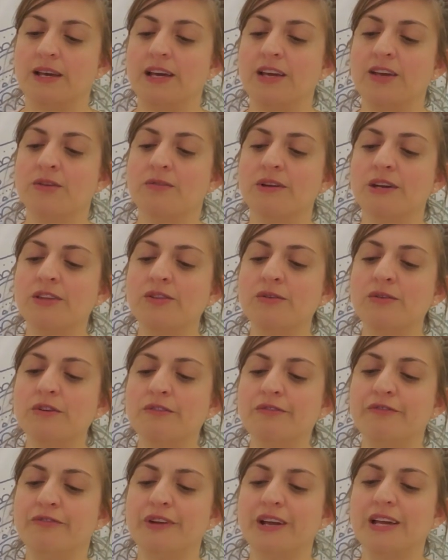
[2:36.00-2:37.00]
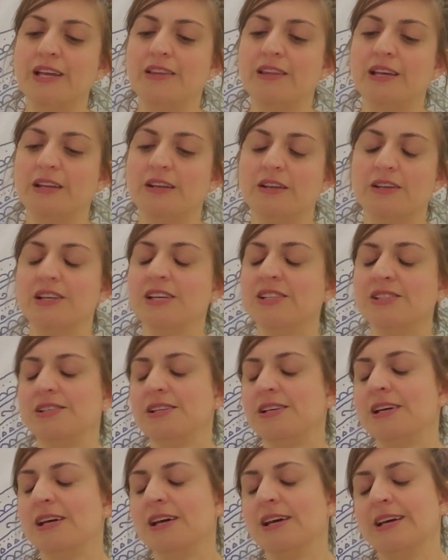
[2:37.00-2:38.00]
You're either afraid that
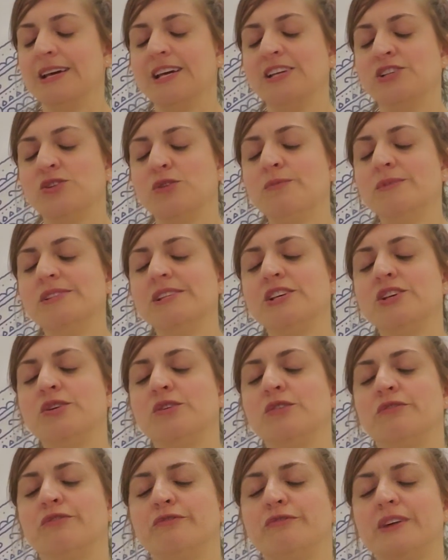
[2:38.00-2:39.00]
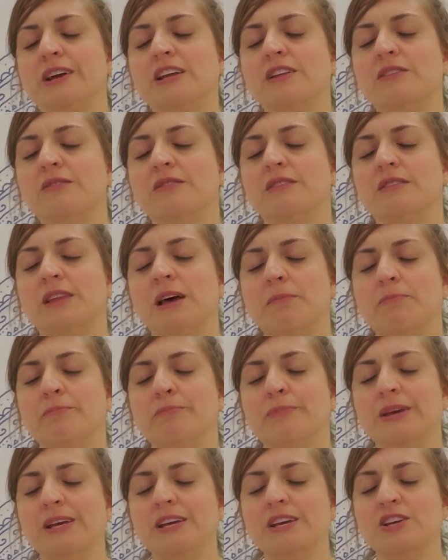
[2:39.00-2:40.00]
it's almost like you're afraid
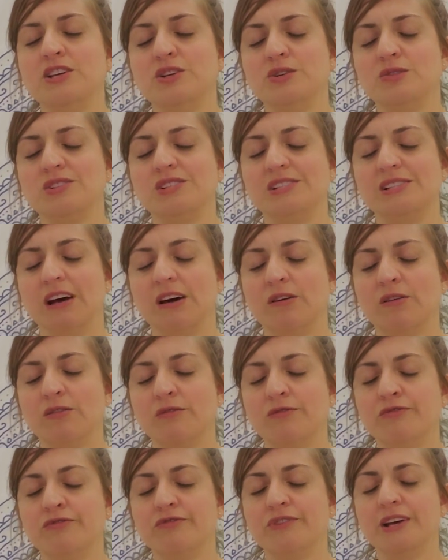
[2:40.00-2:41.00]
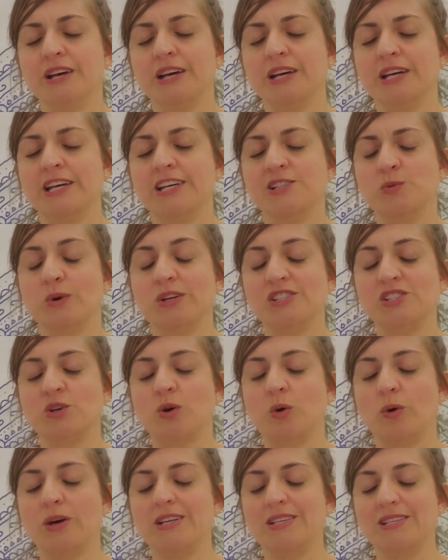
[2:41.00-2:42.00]
that being yourself is what's
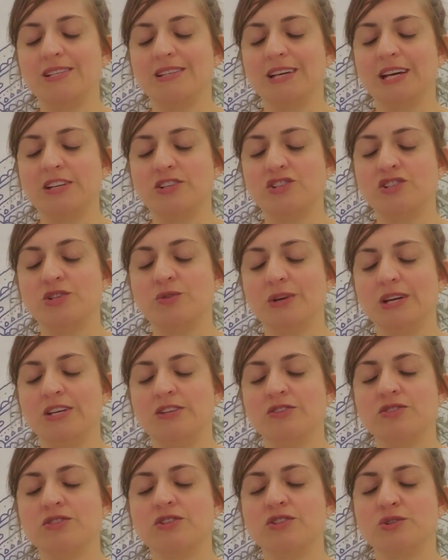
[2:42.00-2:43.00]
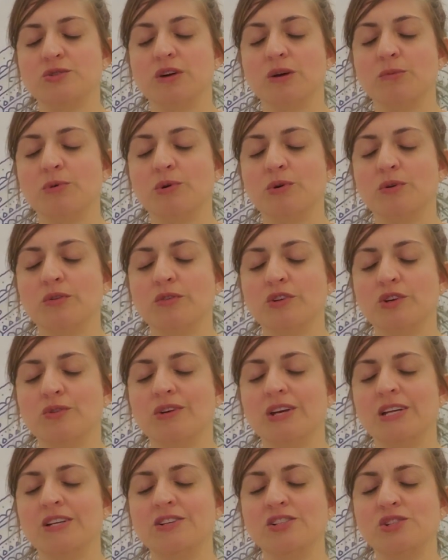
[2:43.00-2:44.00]
going to get you into trouble.
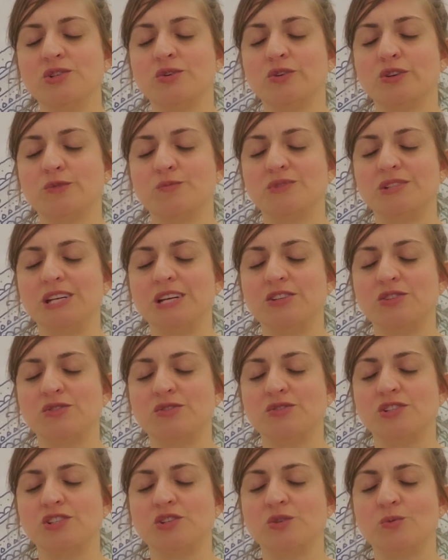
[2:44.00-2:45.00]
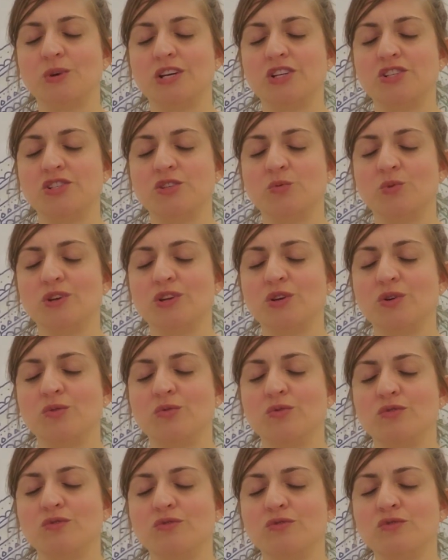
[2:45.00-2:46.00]
You're in a circumstance or situation
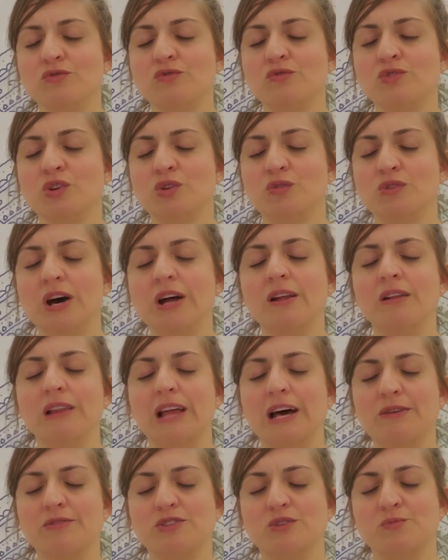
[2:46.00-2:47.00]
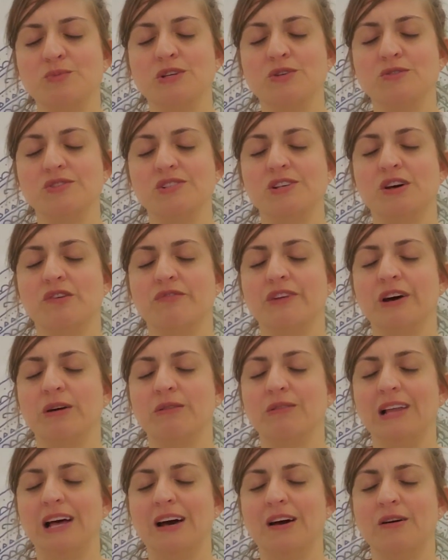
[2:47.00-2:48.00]
where you're not allowed to be yourself
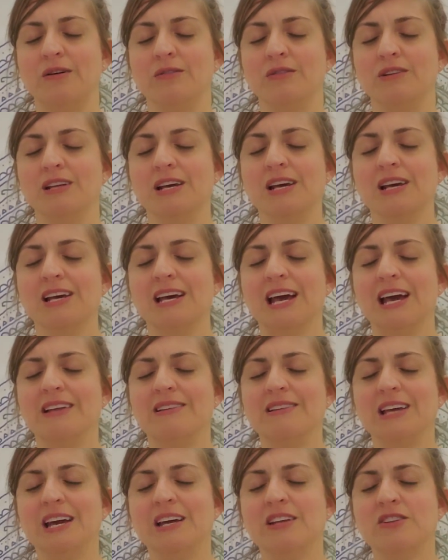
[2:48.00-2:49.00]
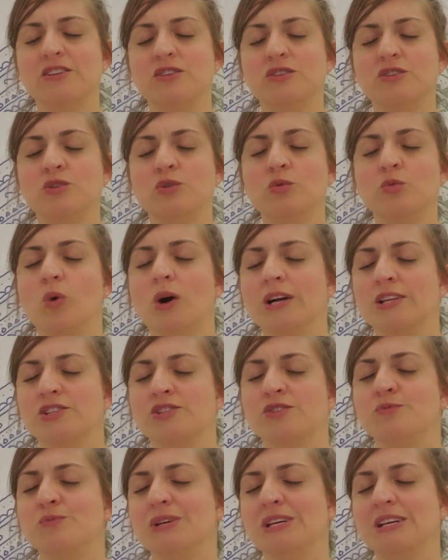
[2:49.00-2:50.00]
out loud, and yet you want
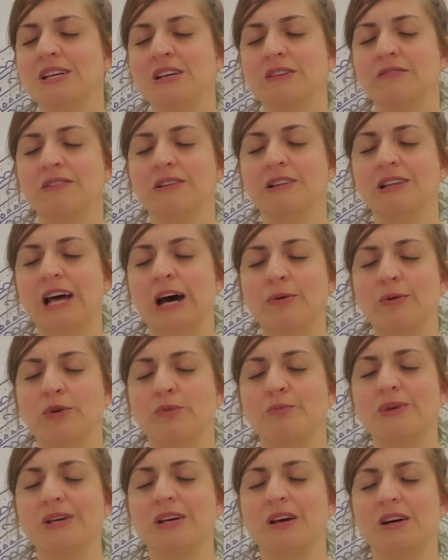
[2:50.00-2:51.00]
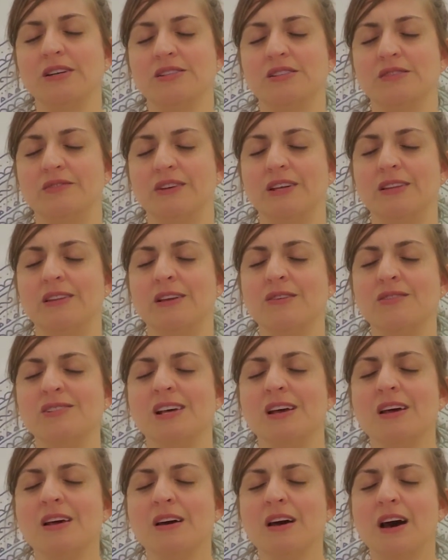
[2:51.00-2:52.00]
to be even louder because of it. There's
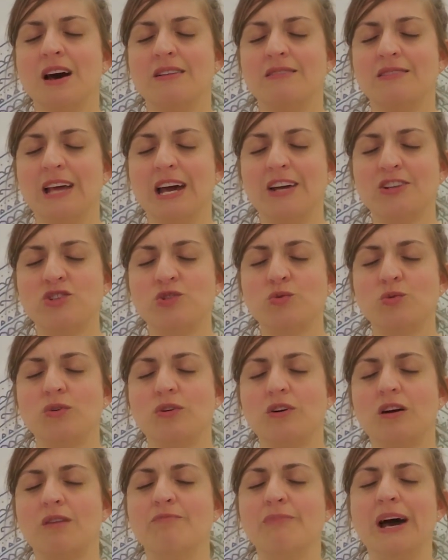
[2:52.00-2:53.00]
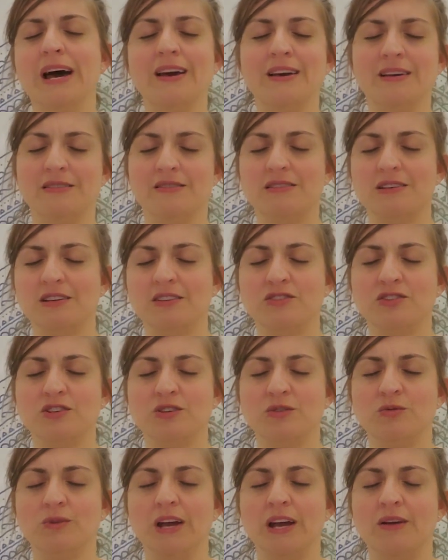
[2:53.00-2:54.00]
a natural combatant in
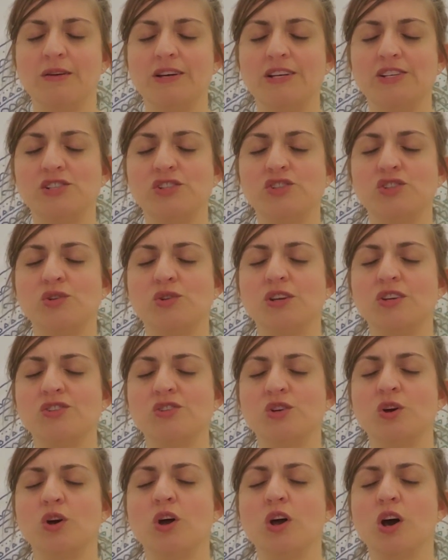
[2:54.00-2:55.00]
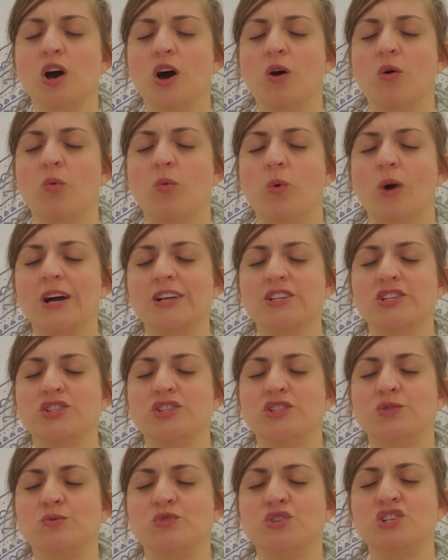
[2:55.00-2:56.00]
you, Aries. So there's a want
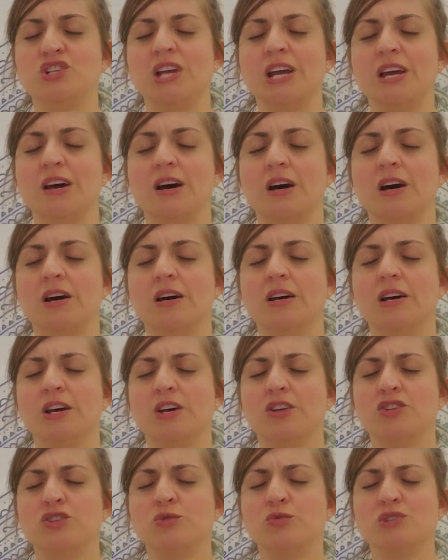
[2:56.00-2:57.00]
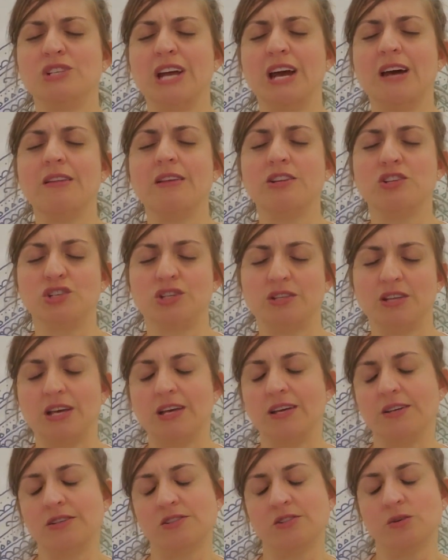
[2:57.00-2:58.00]
to challenge
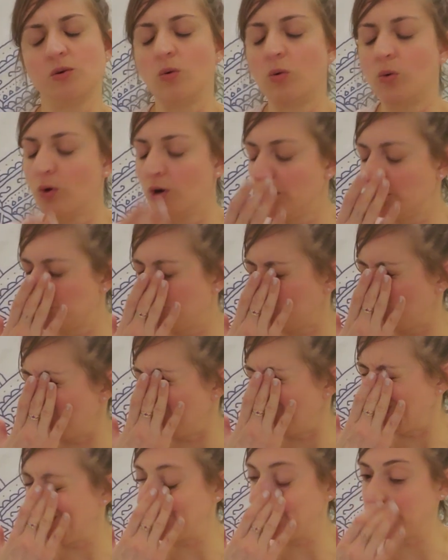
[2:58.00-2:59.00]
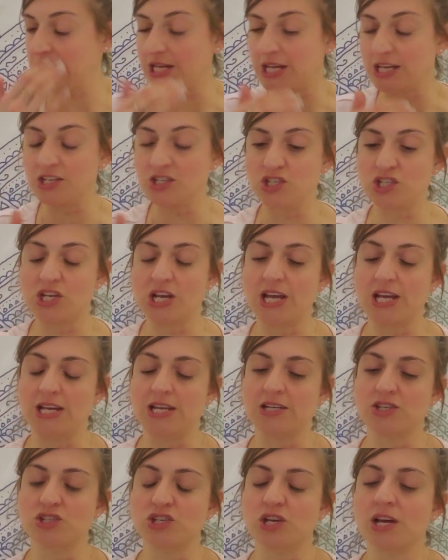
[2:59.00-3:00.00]
things or to initiate
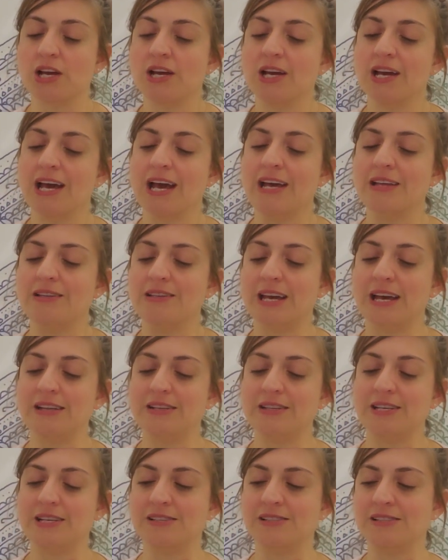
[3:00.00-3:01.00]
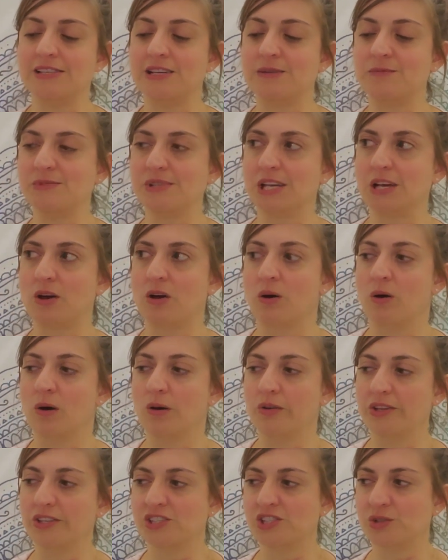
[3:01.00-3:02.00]
change. And yet it seems like
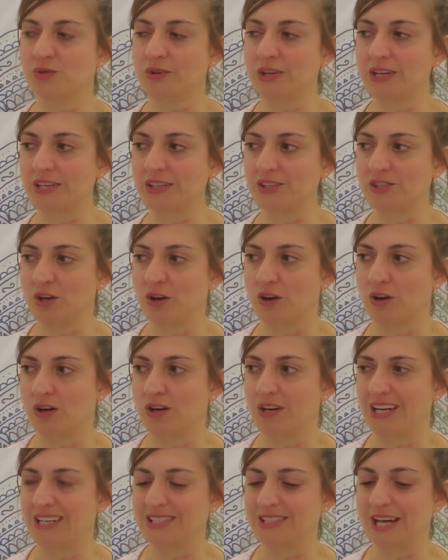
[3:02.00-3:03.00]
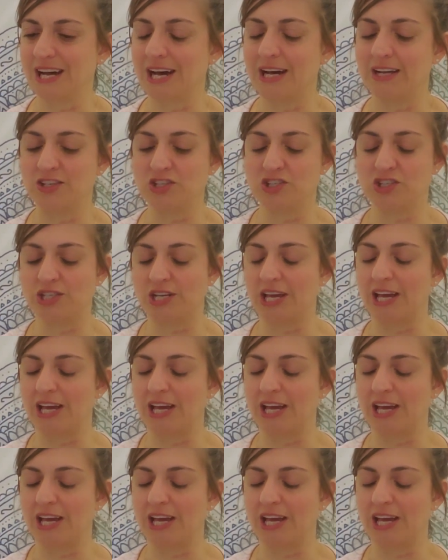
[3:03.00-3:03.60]
all the strings are attached